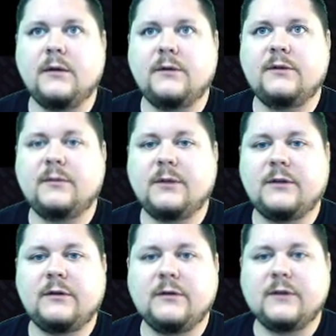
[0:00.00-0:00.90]
some of the
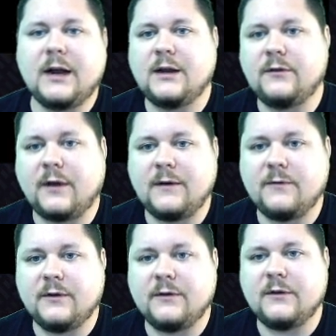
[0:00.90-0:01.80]
tunes that I use, like
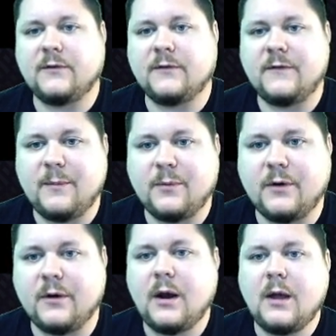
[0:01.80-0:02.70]
for instance for
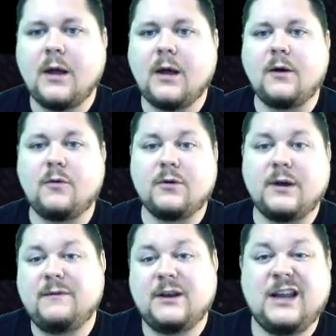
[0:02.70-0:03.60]
Vapor or
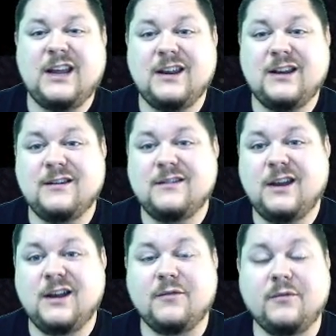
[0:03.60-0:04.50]
even
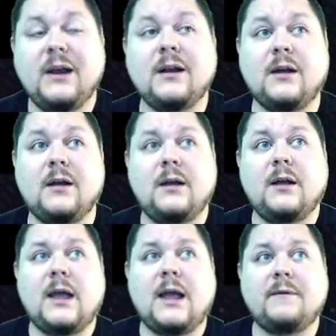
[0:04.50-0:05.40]
in Arena,
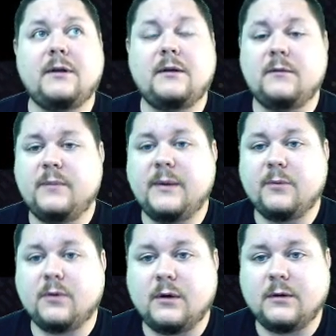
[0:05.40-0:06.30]
having
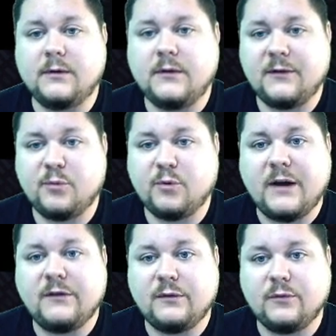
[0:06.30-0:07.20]
people on
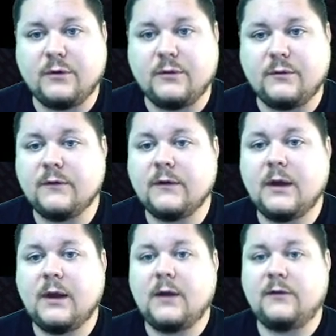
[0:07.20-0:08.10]
desperation runes
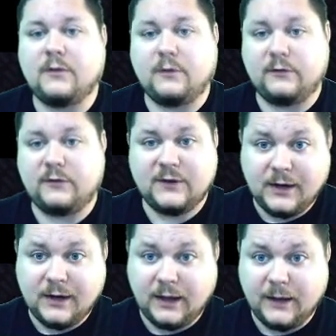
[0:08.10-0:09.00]
so they're
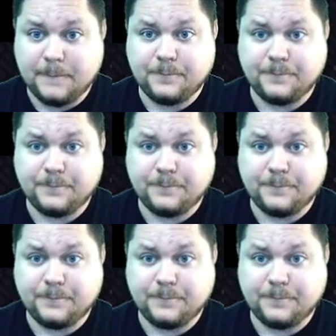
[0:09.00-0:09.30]
stunning